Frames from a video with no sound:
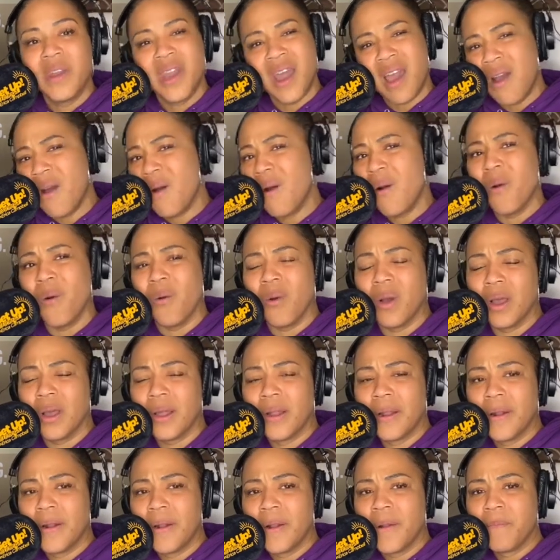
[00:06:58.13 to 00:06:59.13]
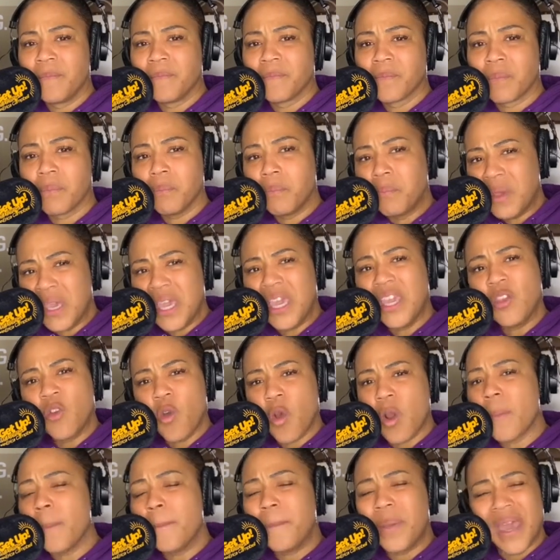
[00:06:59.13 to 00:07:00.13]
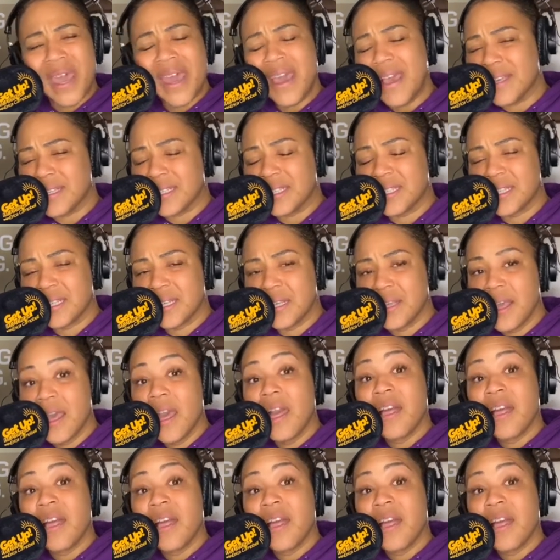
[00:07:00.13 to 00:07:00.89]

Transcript: No. Be your best.